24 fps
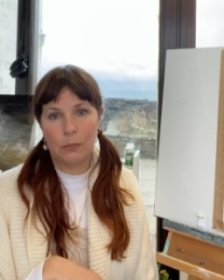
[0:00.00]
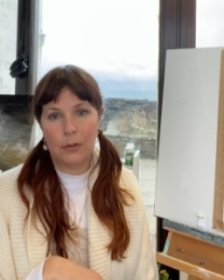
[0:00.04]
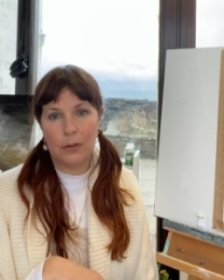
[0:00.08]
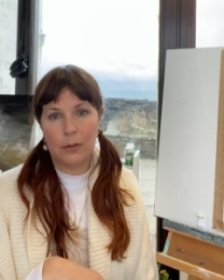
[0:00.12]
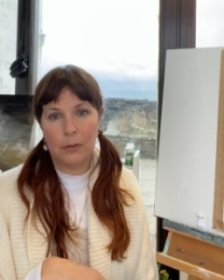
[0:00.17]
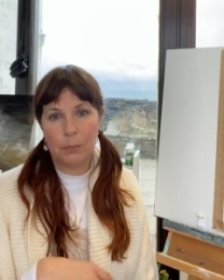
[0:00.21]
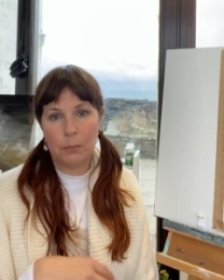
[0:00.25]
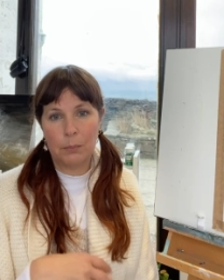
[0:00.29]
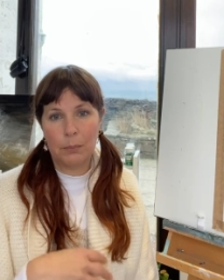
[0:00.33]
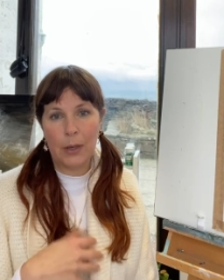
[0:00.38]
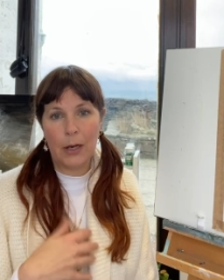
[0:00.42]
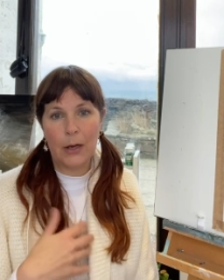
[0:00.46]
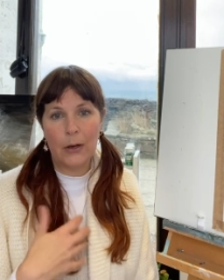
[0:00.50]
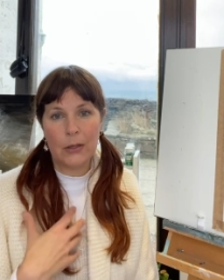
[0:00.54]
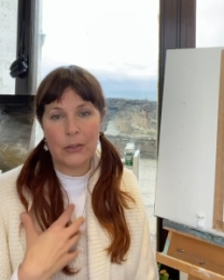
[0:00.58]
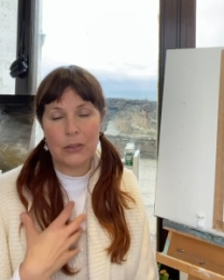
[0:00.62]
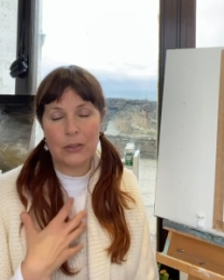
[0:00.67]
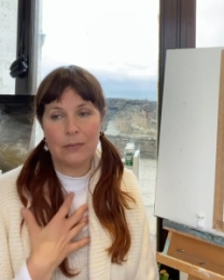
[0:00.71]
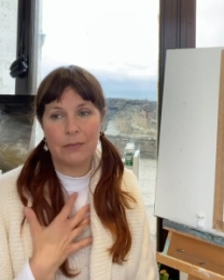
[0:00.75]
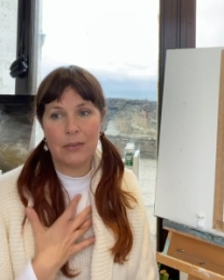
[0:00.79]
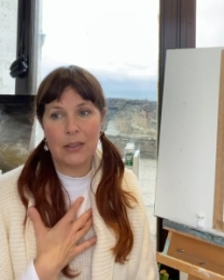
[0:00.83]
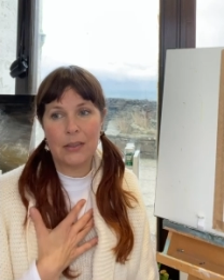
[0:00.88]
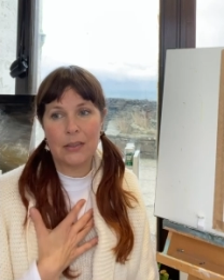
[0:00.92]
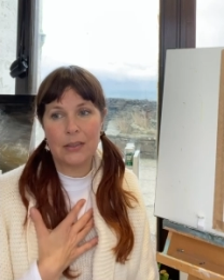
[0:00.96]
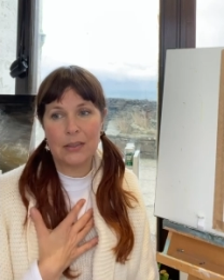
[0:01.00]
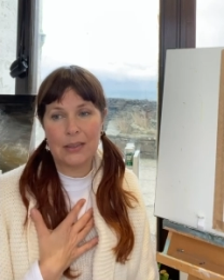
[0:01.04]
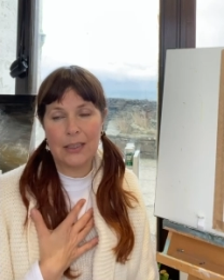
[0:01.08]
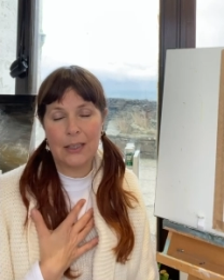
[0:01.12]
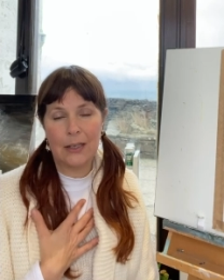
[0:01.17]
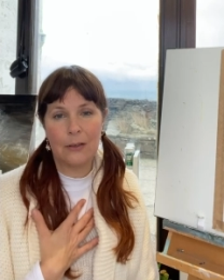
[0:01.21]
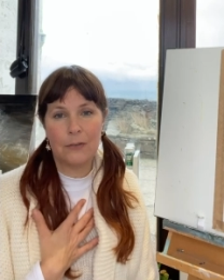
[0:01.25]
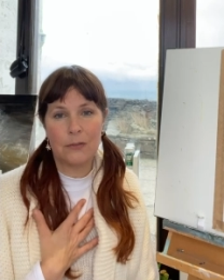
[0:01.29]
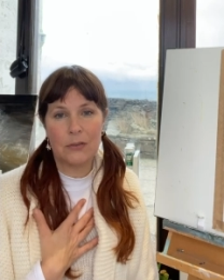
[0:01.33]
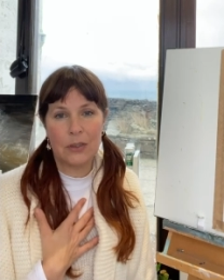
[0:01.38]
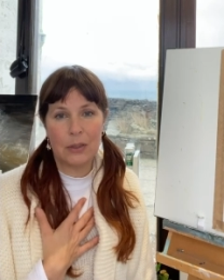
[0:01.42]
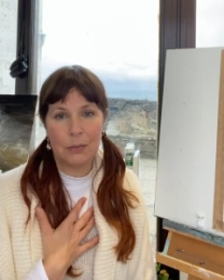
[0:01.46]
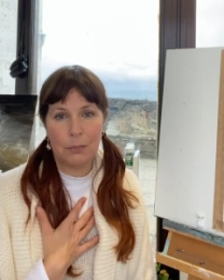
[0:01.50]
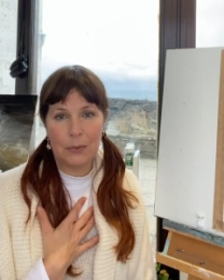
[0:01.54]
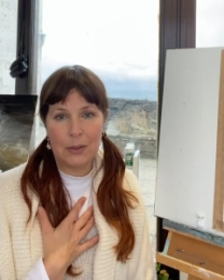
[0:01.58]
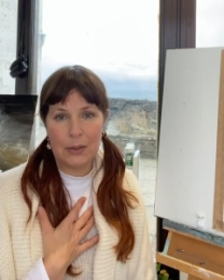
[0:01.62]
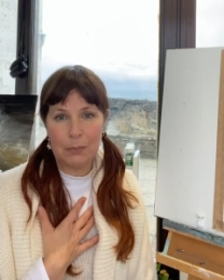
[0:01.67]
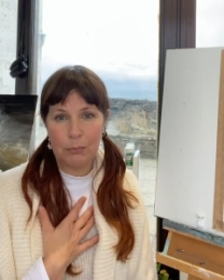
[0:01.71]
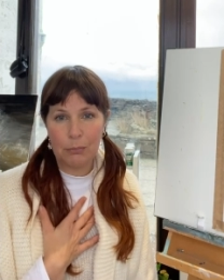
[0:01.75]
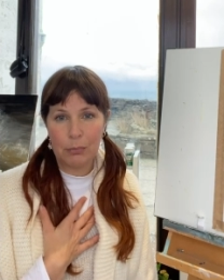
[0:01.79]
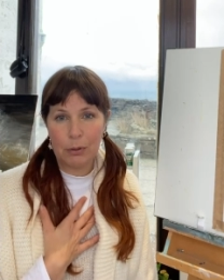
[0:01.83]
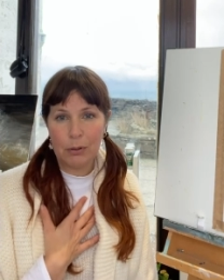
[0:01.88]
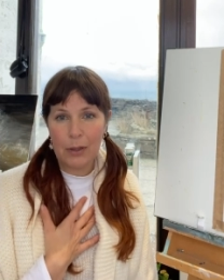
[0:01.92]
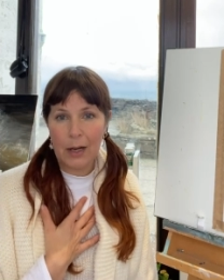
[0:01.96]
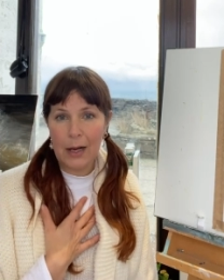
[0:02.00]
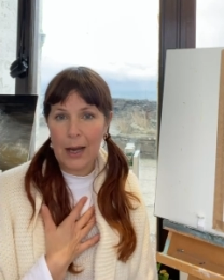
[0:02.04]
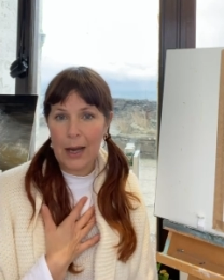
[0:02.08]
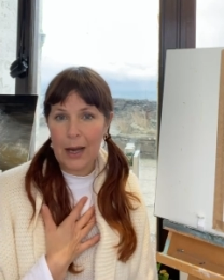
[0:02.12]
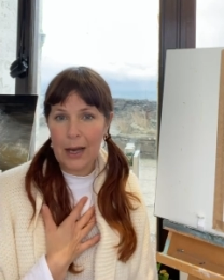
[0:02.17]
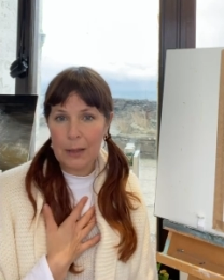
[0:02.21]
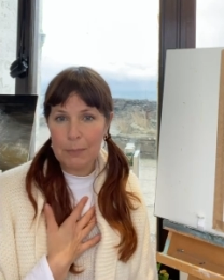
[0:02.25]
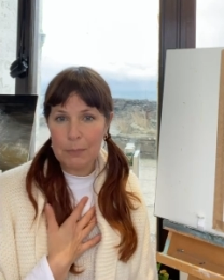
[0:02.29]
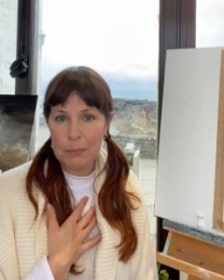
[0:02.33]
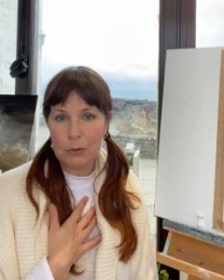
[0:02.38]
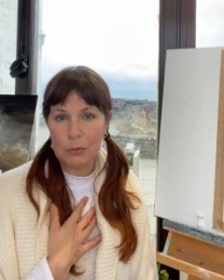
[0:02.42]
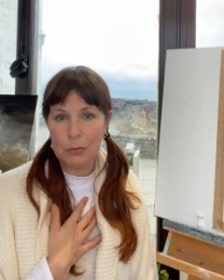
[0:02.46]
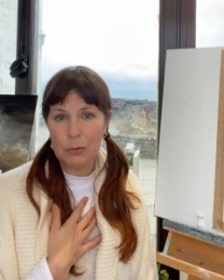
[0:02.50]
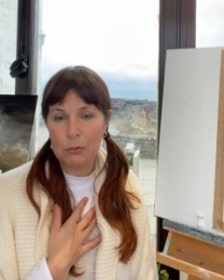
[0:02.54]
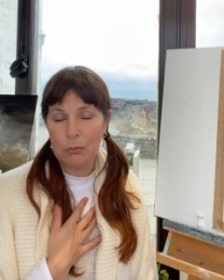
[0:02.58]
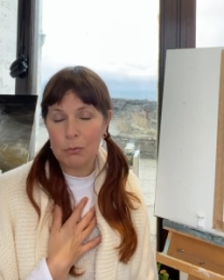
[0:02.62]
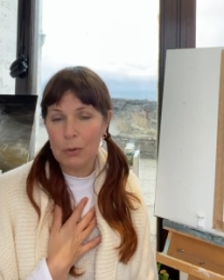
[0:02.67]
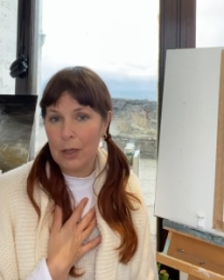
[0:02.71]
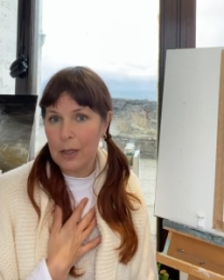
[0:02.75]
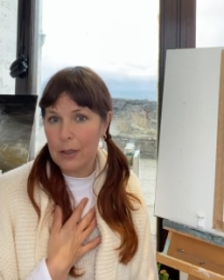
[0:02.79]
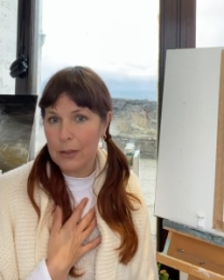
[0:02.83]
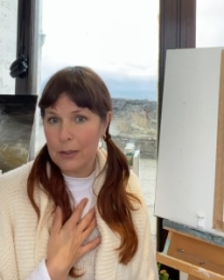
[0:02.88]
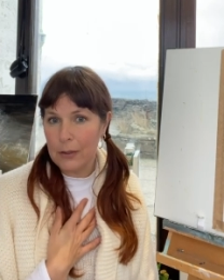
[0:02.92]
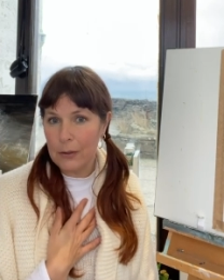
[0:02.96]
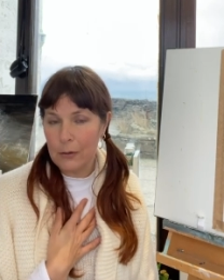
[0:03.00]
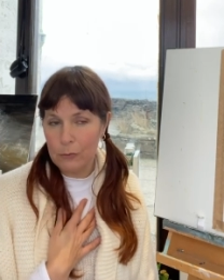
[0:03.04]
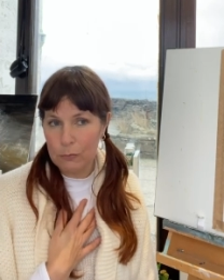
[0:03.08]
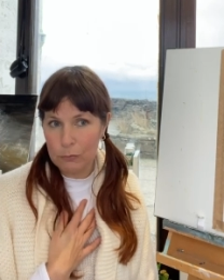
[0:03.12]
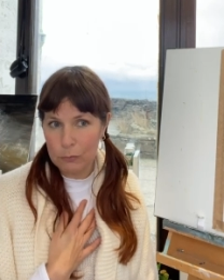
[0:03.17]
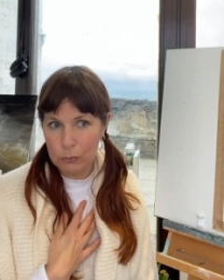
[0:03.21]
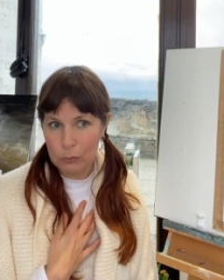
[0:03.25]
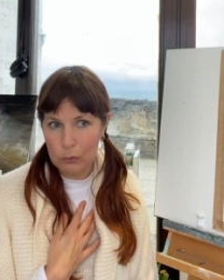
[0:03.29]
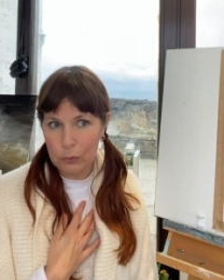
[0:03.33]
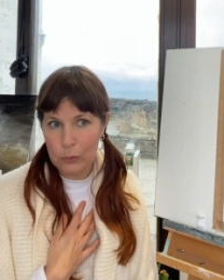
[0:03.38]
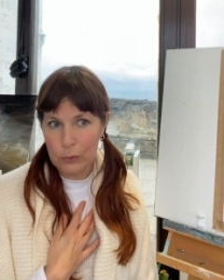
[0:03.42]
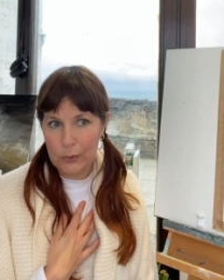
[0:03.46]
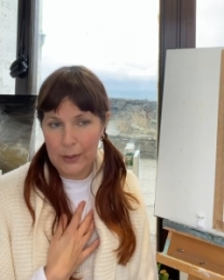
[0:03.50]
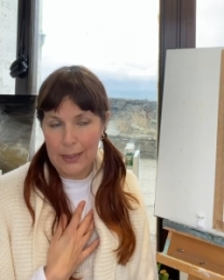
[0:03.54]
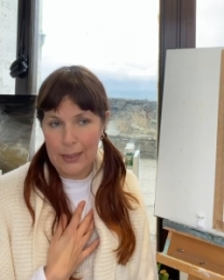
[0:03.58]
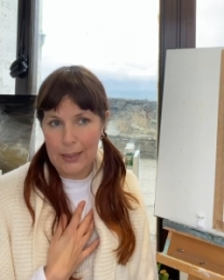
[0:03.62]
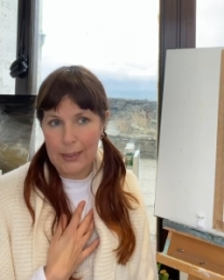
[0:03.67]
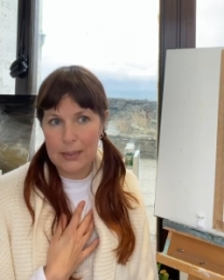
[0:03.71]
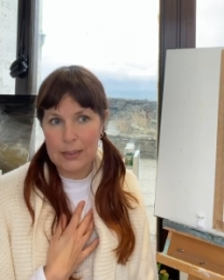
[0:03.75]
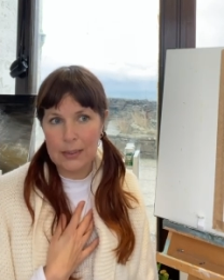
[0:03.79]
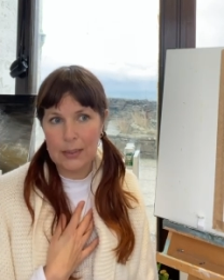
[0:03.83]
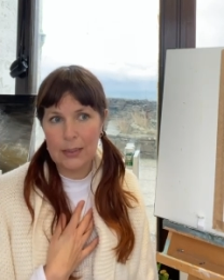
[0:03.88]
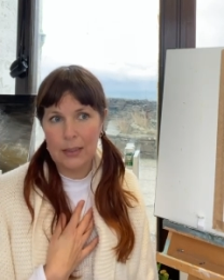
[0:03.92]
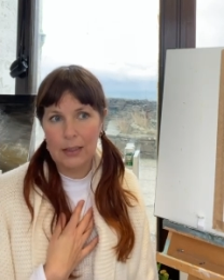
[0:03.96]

the parts of ourselves that we perhaps would rather avoid,